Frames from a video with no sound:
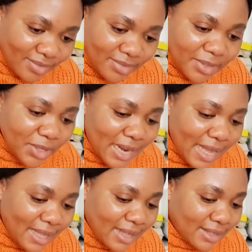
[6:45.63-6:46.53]
You
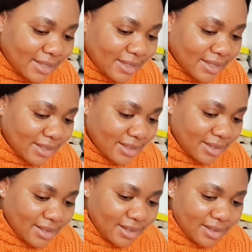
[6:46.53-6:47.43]
like it?
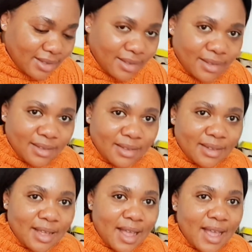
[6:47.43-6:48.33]

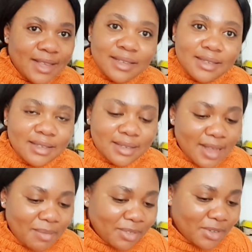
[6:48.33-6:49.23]
Guys, I'm so